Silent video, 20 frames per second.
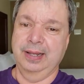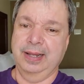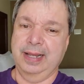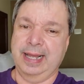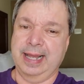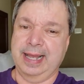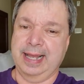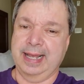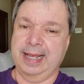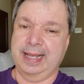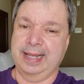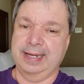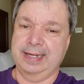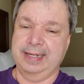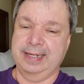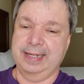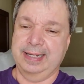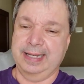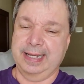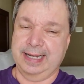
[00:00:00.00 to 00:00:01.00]

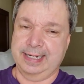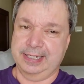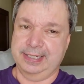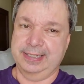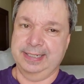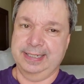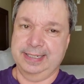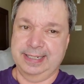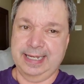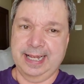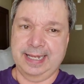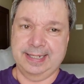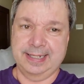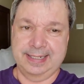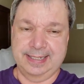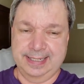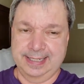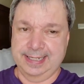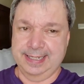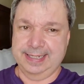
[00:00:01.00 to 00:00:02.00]
And he actually said the
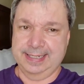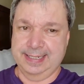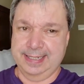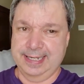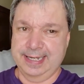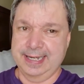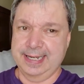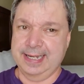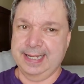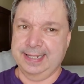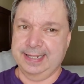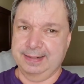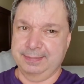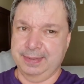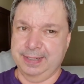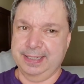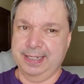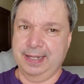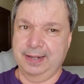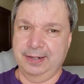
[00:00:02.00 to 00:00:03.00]
CDC and
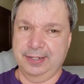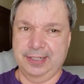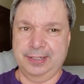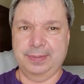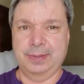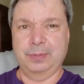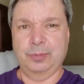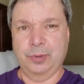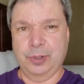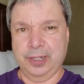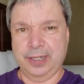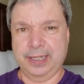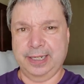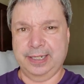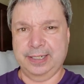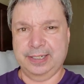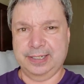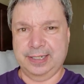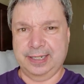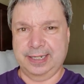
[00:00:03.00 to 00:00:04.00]
themselves have been
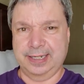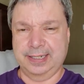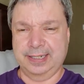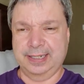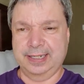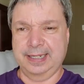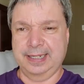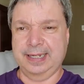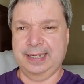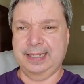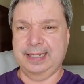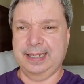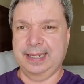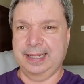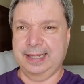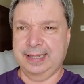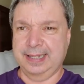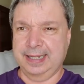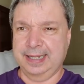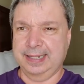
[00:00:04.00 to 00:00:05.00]
working slightly and they
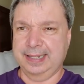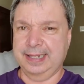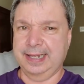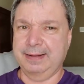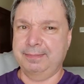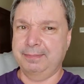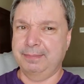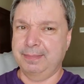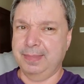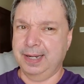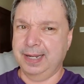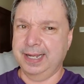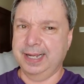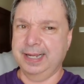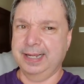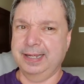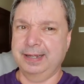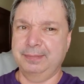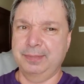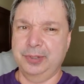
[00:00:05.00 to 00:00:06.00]
think they
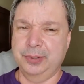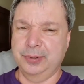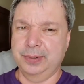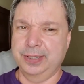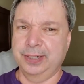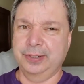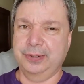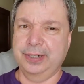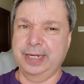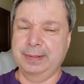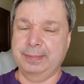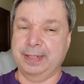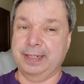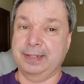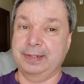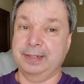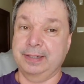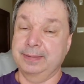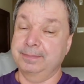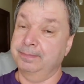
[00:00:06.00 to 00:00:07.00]
might come to an
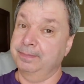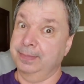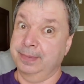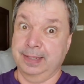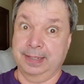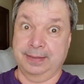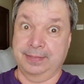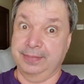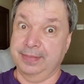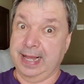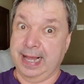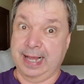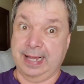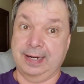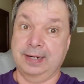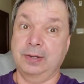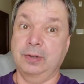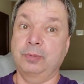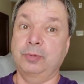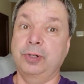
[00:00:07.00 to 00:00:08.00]
agreement.
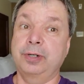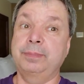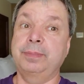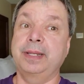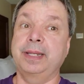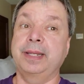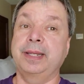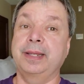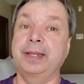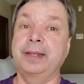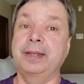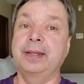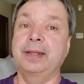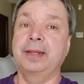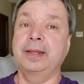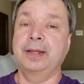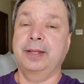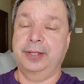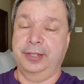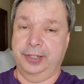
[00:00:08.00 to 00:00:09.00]
That would be
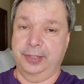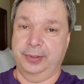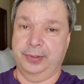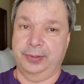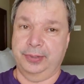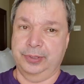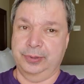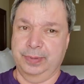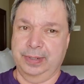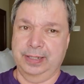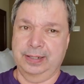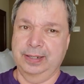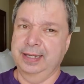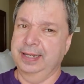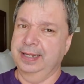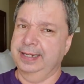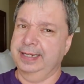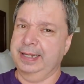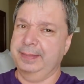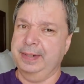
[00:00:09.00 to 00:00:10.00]
huge. Well,
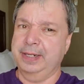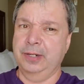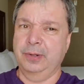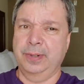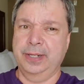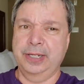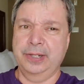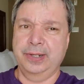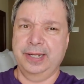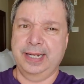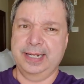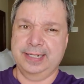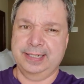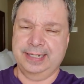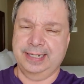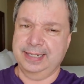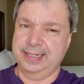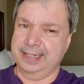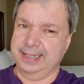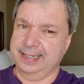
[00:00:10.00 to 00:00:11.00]
let me know what you guys
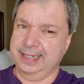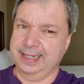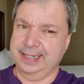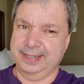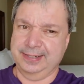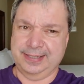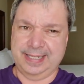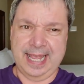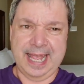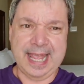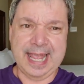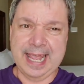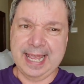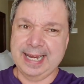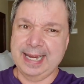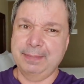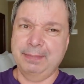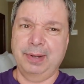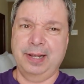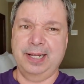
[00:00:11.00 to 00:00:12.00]
think. Do you think there's
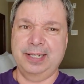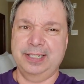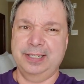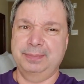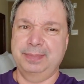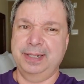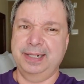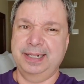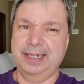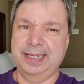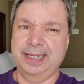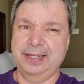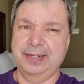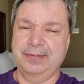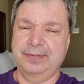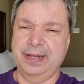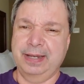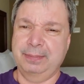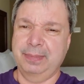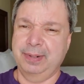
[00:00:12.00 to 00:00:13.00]
any possibility in
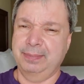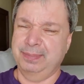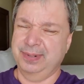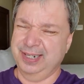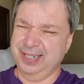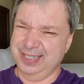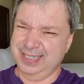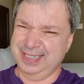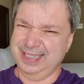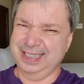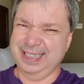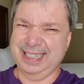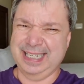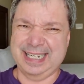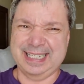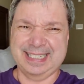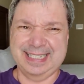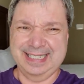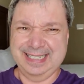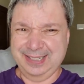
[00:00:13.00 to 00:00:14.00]
November? Personally,
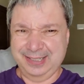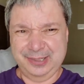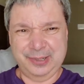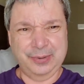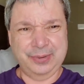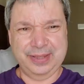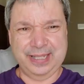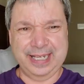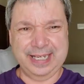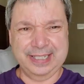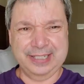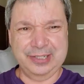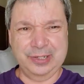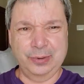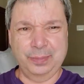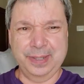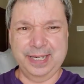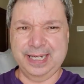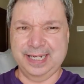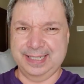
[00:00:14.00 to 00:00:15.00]
I still don't think
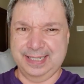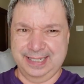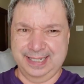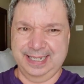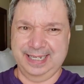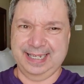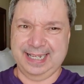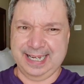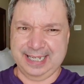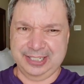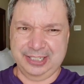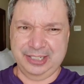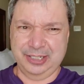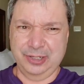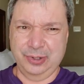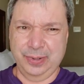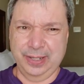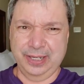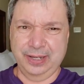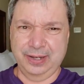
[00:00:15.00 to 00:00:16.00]
so because of the election
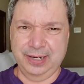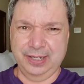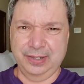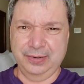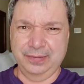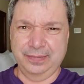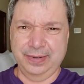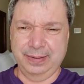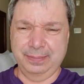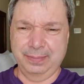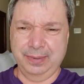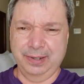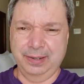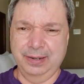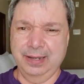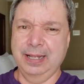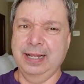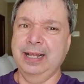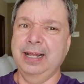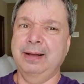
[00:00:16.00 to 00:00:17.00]
going on in November.
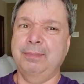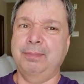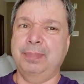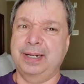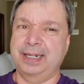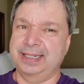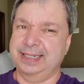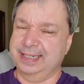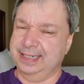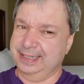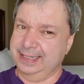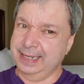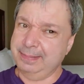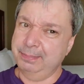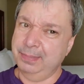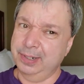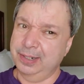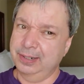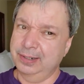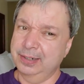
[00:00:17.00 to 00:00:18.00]
But in
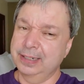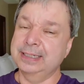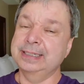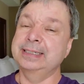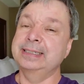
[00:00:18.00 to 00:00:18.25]
December,